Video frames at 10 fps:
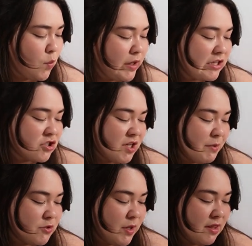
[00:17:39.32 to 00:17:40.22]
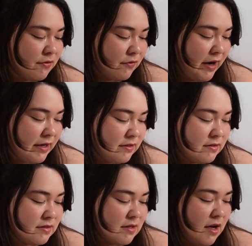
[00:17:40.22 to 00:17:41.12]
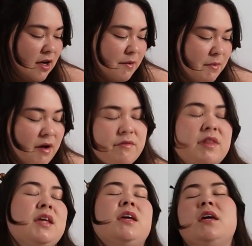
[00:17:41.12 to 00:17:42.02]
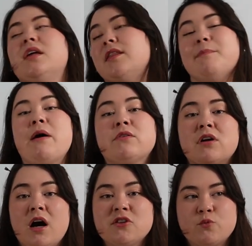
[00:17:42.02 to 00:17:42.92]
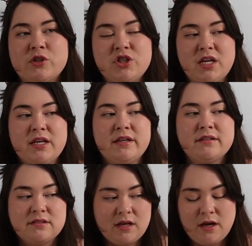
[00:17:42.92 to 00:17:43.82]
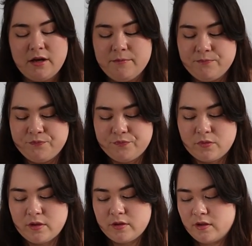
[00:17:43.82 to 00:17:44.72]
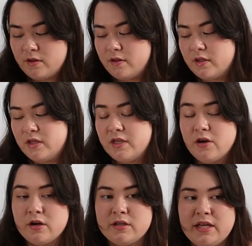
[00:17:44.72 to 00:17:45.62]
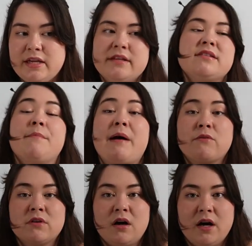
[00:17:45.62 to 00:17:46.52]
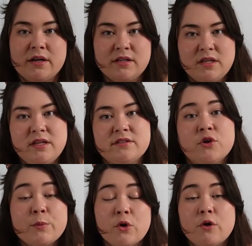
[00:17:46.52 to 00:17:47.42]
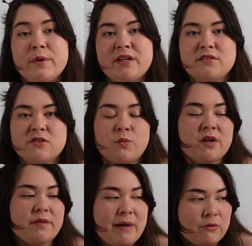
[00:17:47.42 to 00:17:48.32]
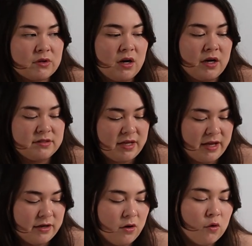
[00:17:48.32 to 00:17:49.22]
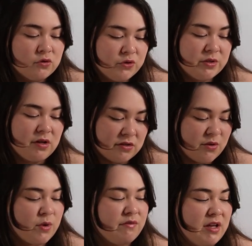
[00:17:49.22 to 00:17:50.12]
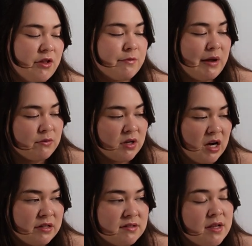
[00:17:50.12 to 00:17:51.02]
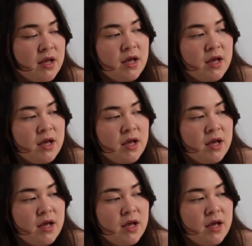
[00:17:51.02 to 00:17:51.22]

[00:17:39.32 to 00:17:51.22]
relationship between the friends um, of the the mountain gods, which is um, Eon is a mountain god. He's a Gumiho, but he's also one of the mountain gods, and Hongju is also one of the other mountain gods.